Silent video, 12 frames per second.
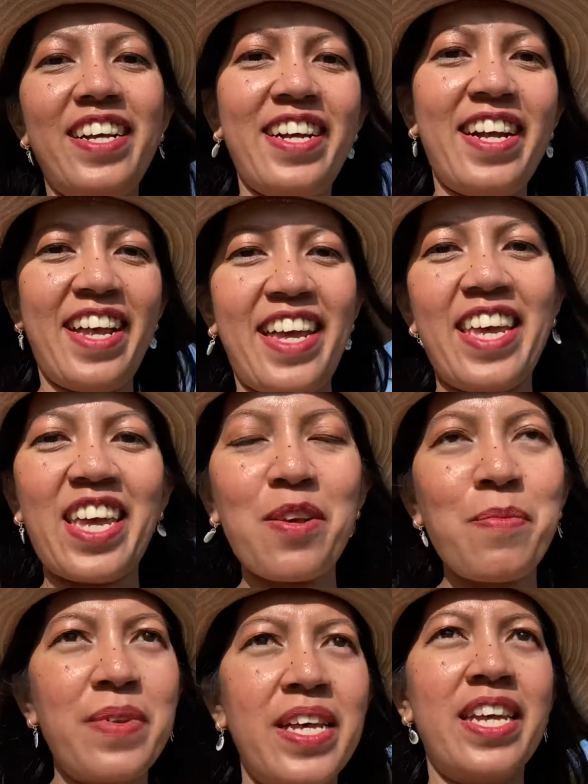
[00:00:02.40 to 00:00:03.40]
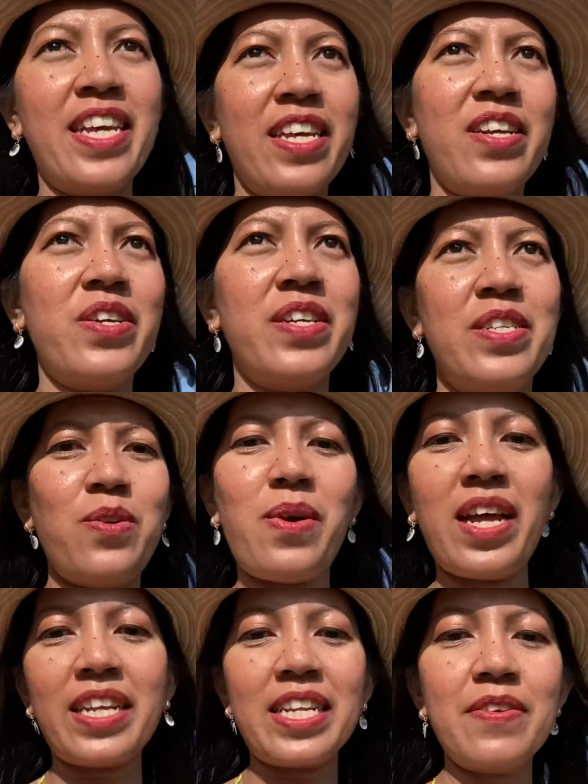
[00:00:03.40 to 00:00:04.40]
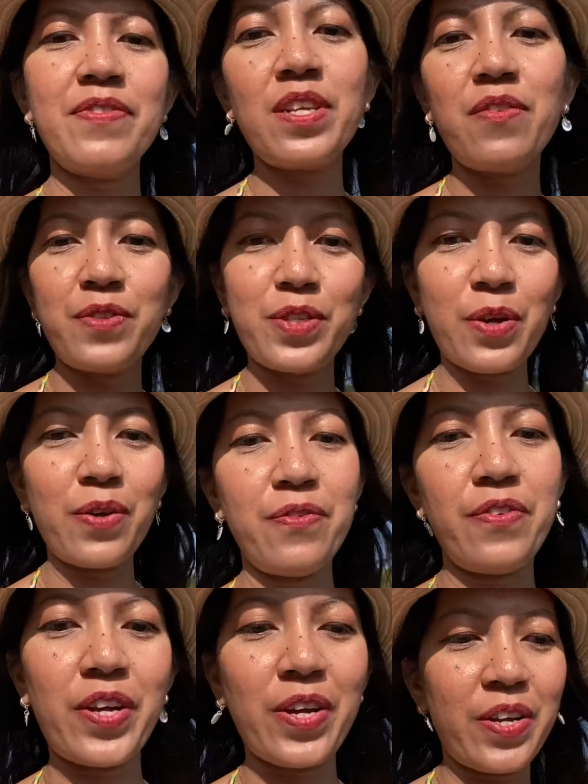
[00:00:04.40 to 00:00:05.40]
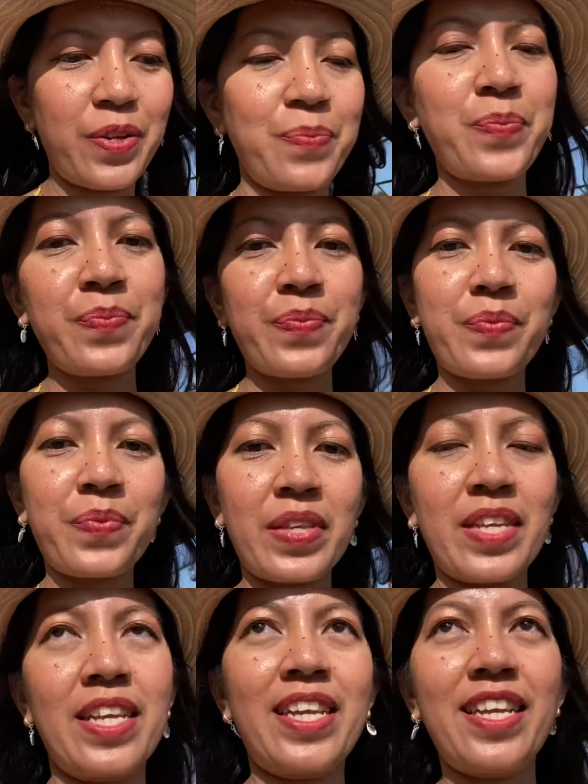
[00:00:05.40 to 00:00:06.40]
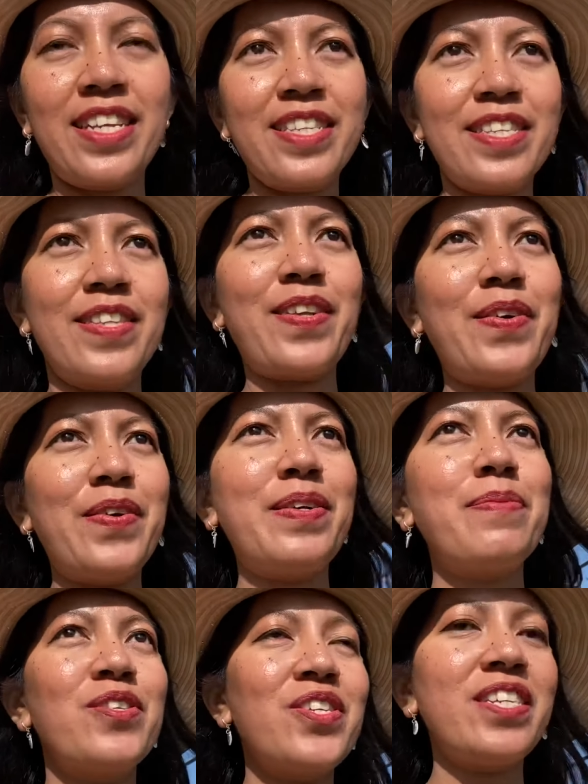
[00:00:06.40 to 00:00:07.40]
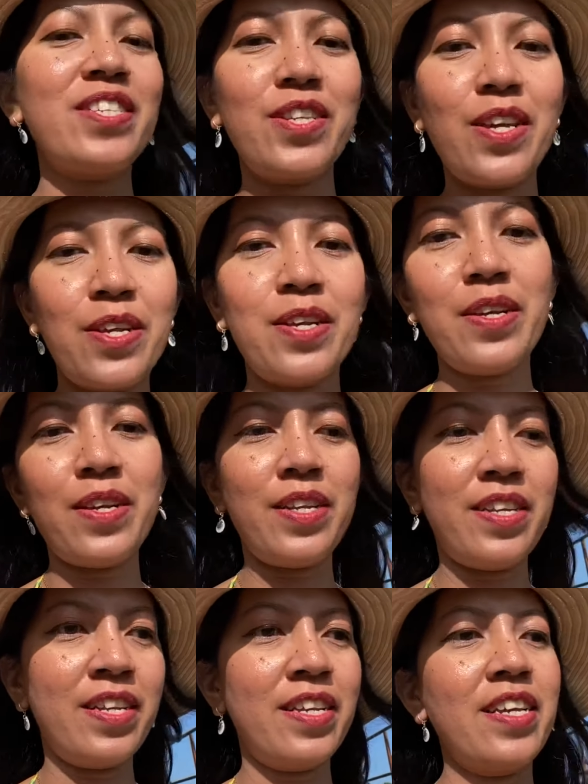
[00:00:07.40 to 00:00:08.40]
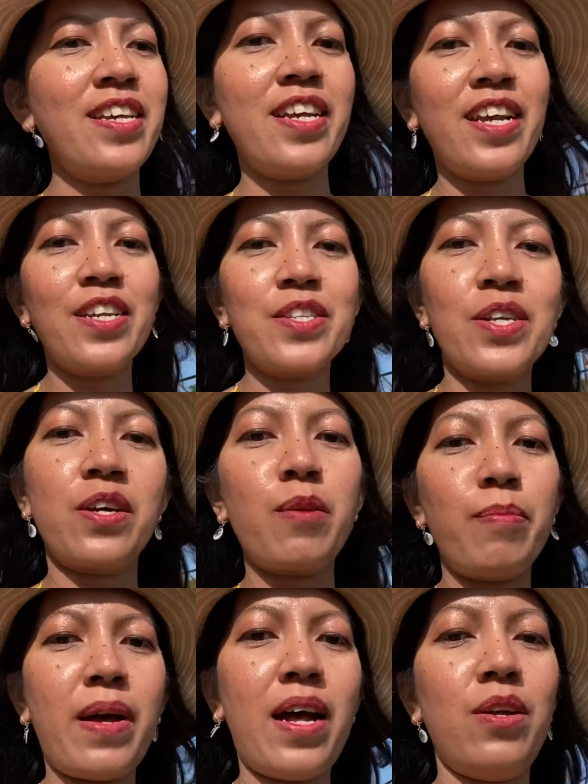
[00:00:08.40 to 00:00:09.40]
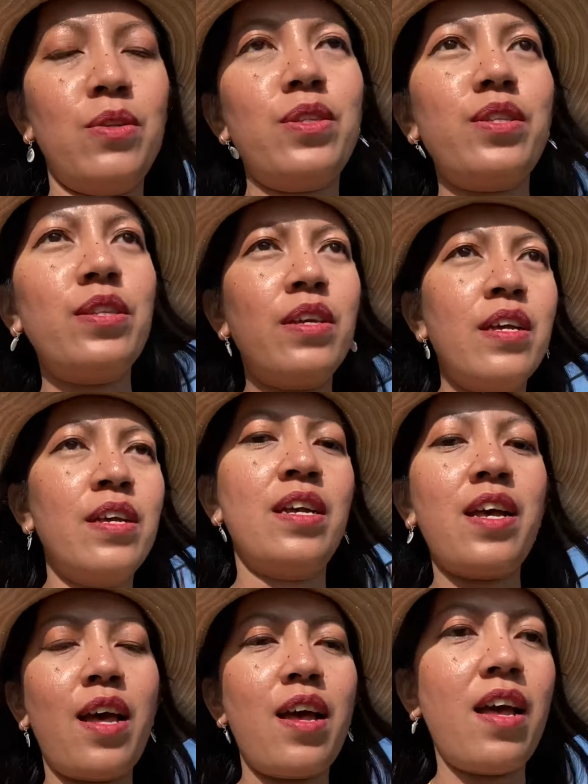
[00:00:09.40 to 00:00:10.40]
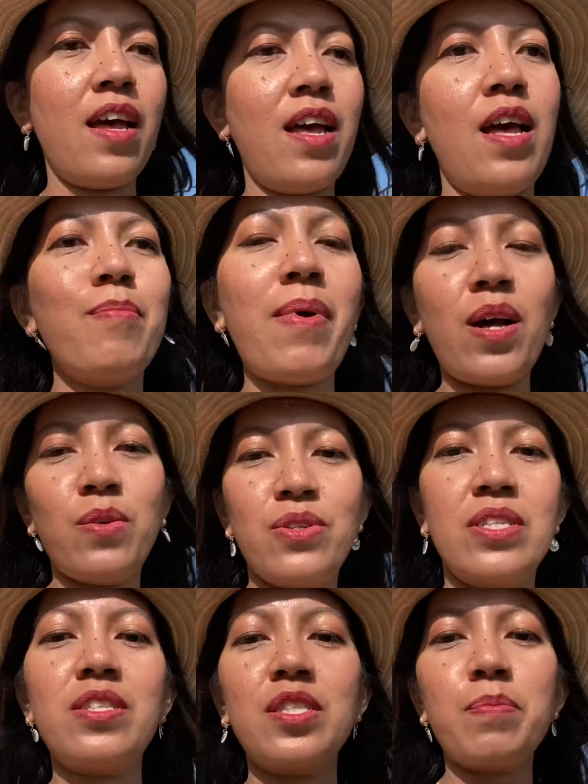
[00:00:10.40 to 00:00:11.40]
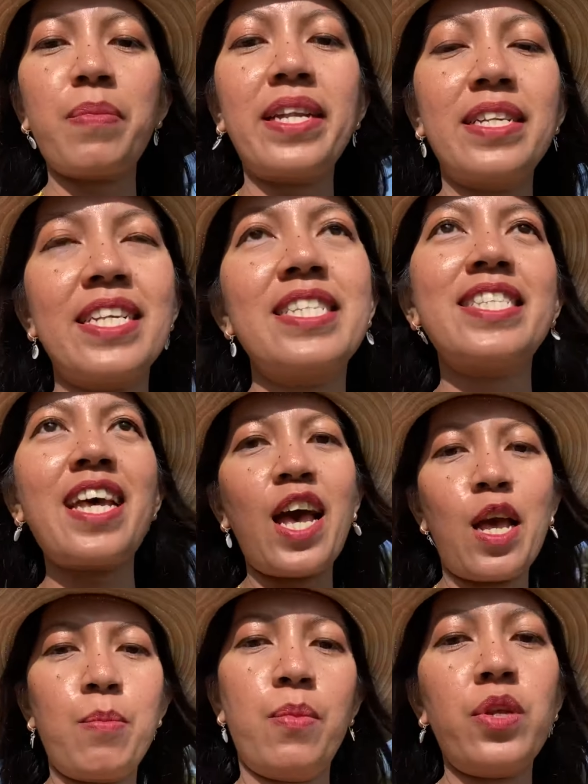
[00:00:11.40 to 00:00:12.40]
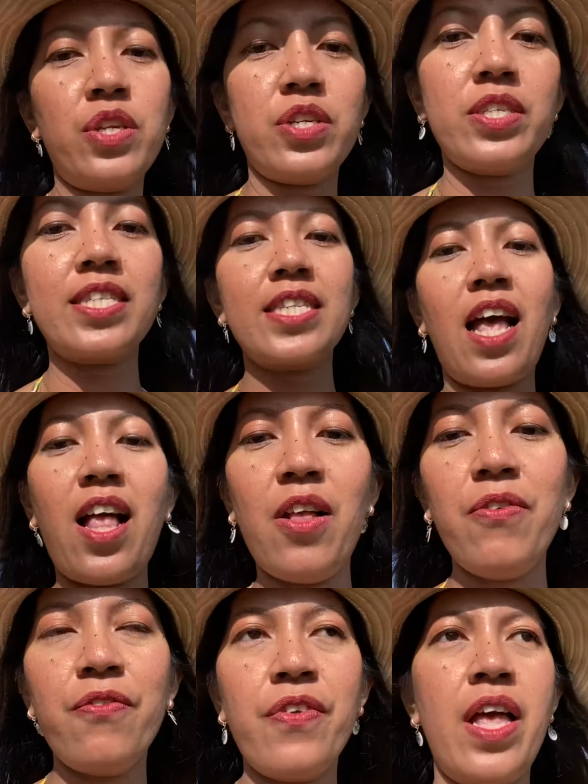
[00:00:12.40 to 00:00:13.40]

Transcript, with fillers: I am here in the White Cliffs of Dover so I'm just gonna talk about about spending time with yourself